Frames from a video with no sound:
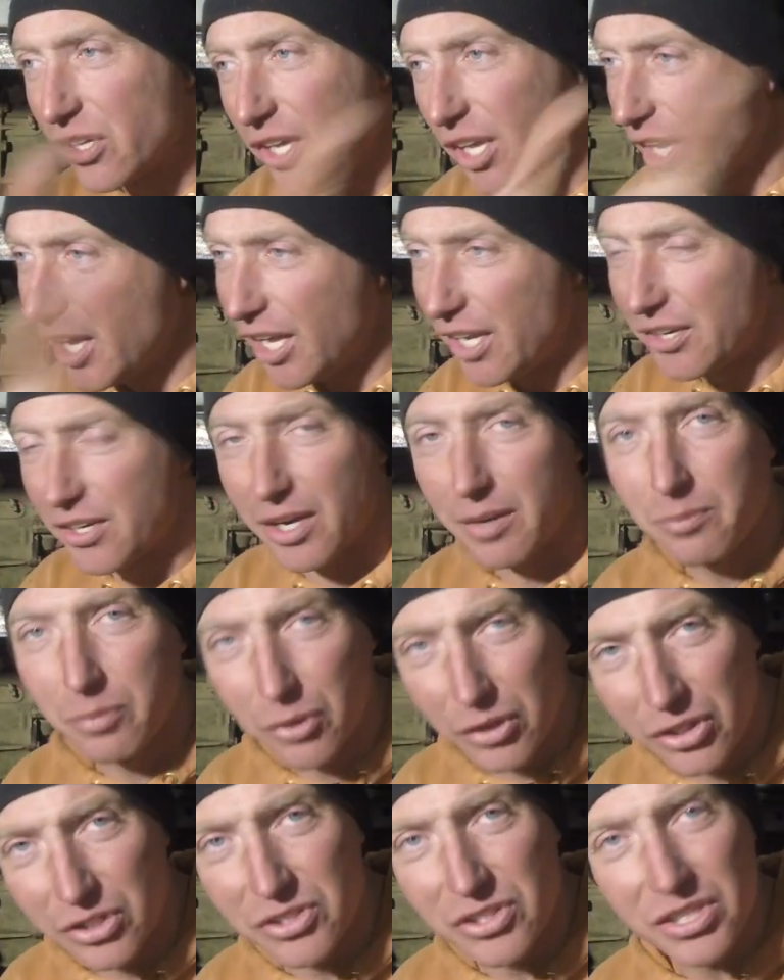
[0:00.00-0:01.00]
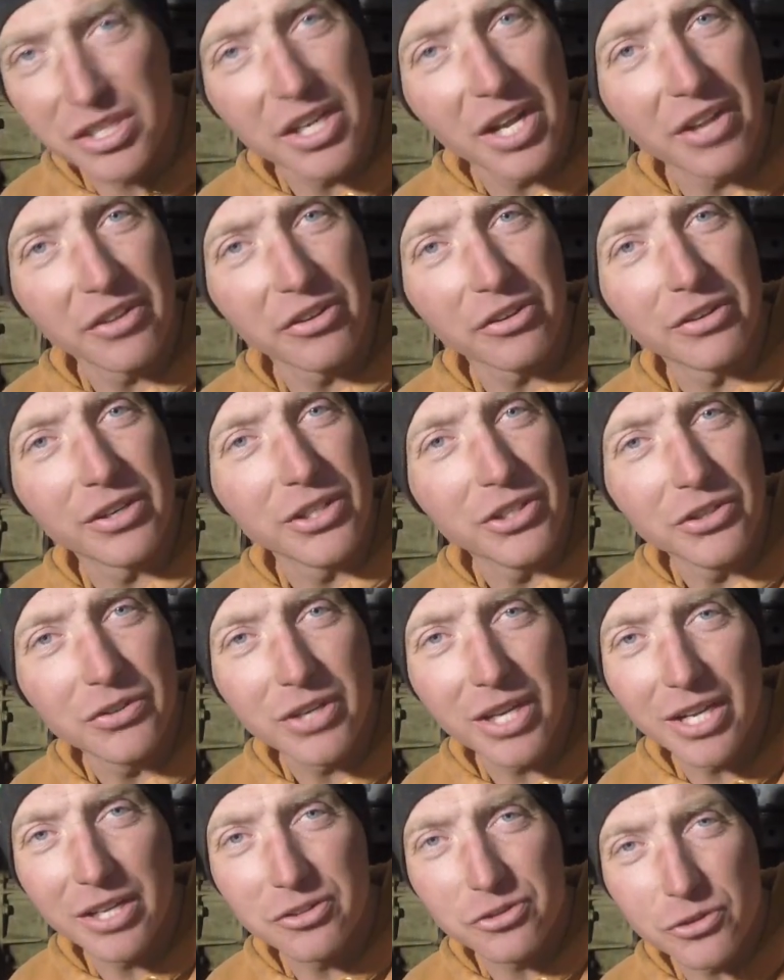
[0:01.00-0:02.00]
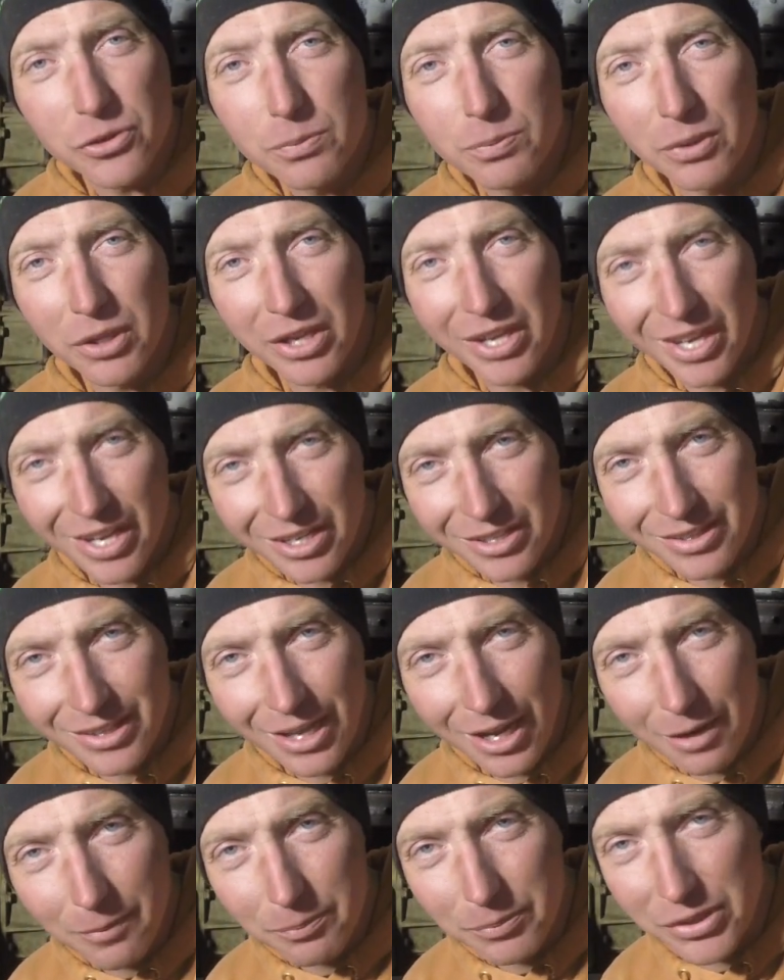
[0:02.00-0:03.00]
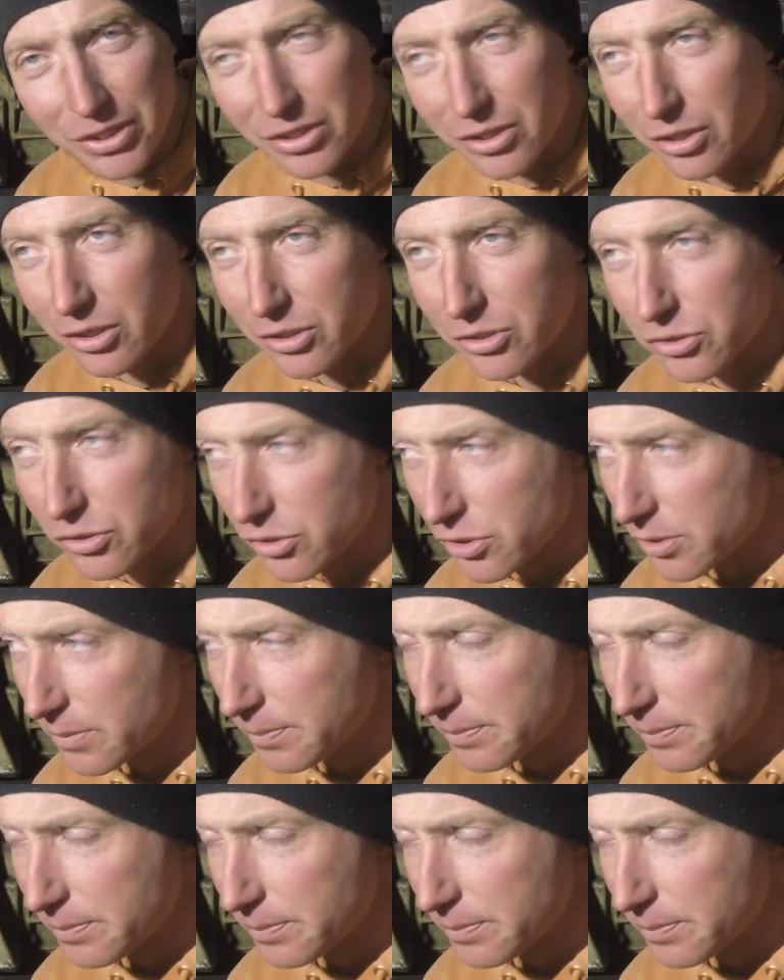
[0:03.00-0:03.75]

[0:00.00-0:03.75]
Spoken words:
And I put it together, and you can't duplicate that because